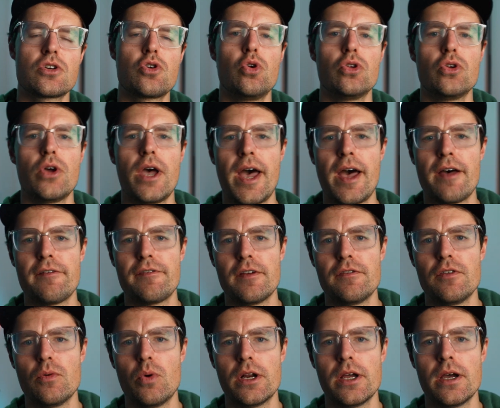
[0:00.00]
cool to have if
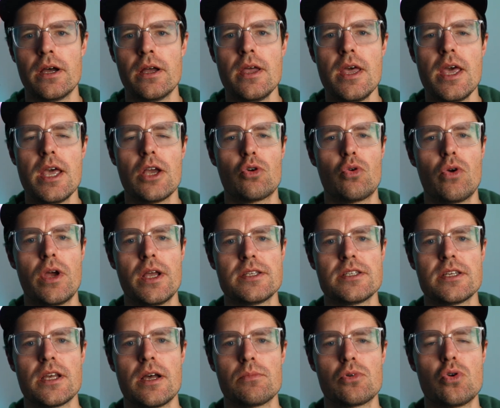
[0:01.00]
you want to create
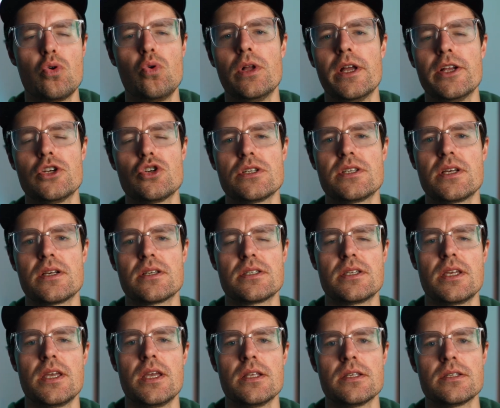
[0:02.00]
some cool, interesting
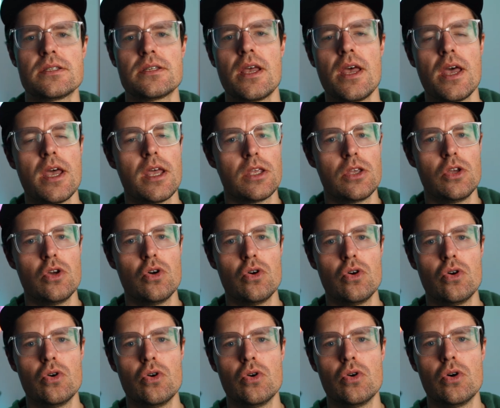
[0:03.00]
scenes.
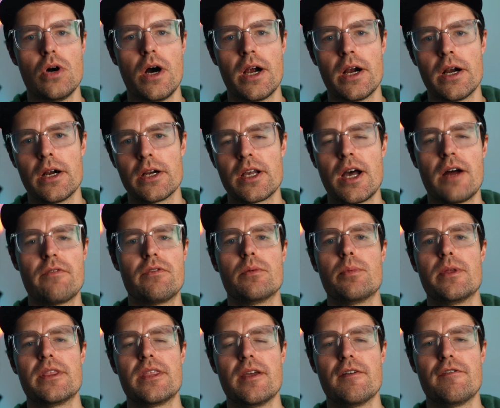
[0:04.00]
You are covered
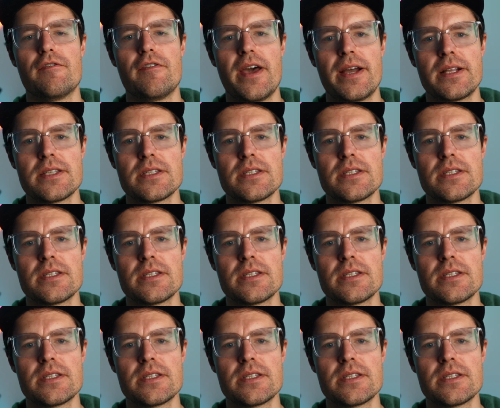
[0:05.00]
with the effects